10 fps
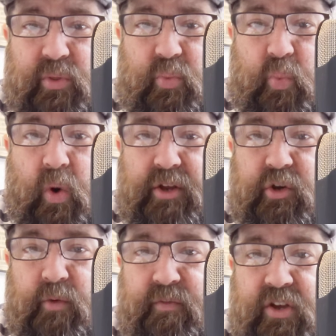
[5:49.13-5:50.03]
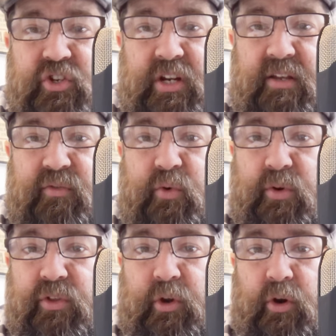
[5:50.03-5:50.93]
with what your vision is
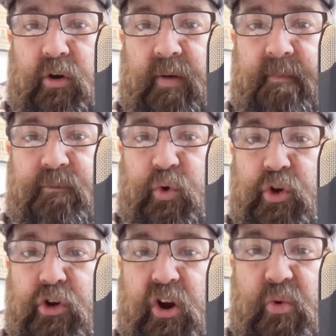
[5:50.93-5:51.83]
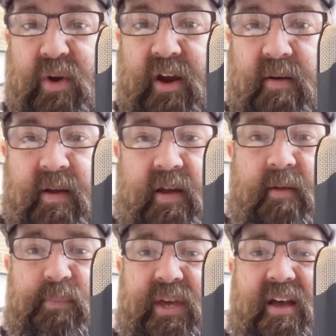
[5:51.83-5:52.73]
for your career,
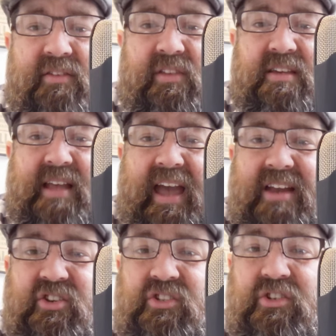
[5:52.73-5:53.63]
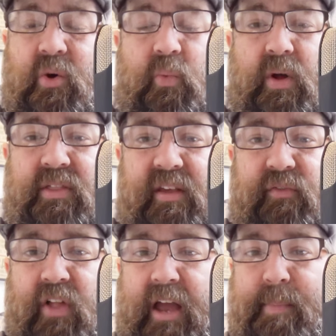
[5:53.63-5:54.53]
because these agents don't want these
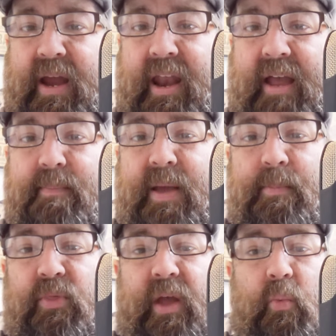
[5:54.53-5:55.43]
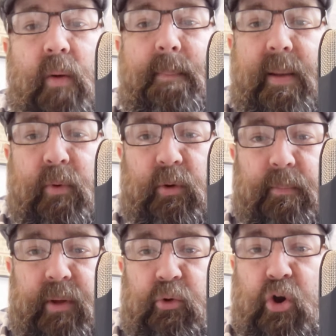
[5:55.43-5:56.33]
fly-by-night people. They want people to
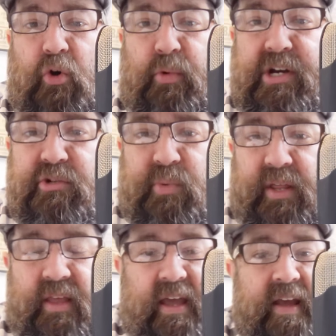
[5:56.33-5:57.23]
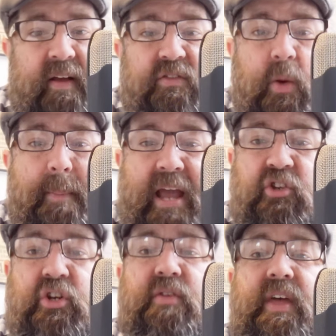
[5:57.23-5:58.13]
build careers with. So make
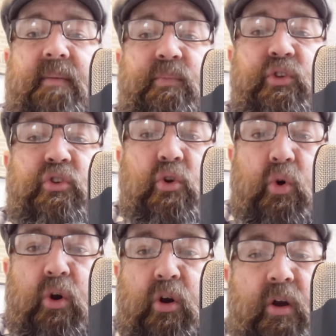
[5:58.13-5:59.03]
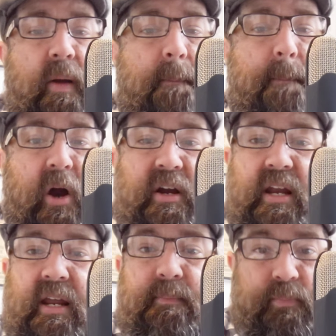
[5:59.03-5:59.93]
sure that your
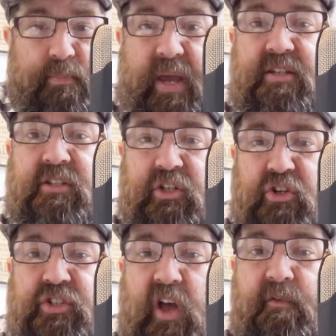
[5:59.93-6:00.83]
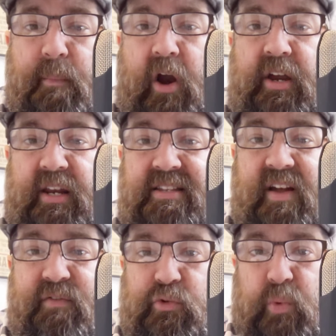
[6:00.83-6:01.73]
marketing, basically your self-marketing
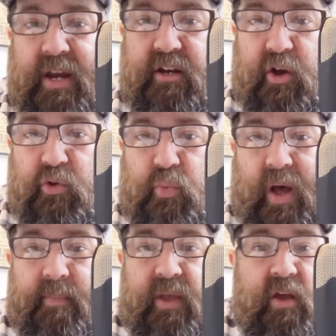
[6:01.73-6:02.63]
stuff, is ready to go as well.